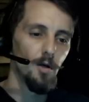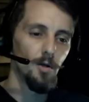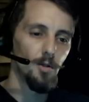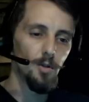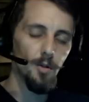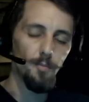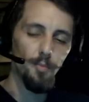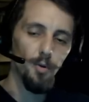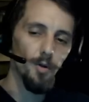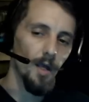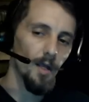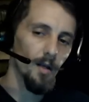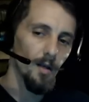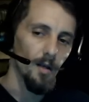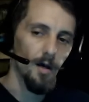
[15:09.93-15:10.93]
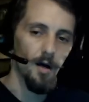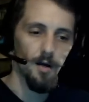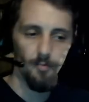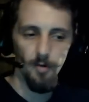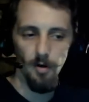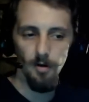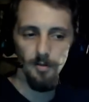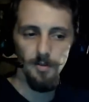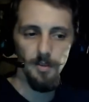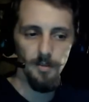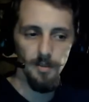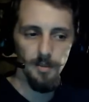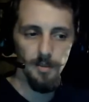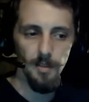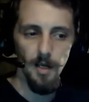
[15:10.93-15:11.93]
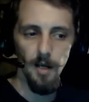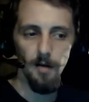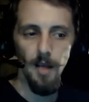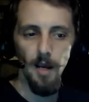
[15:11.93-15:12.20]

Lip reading: You could put a lot of cards in this deck.